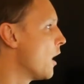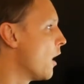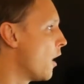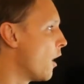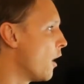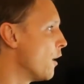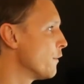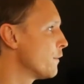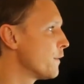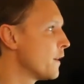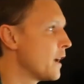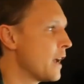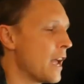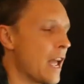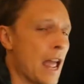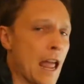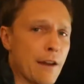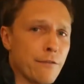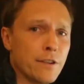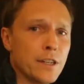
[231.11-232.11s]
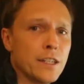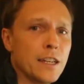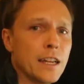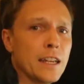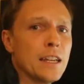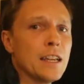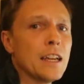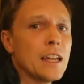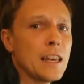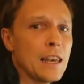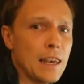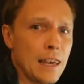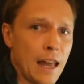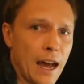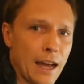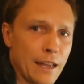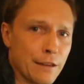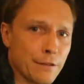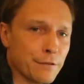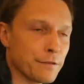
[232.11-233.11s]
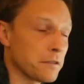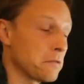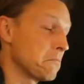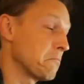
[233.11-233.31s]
of everyday life.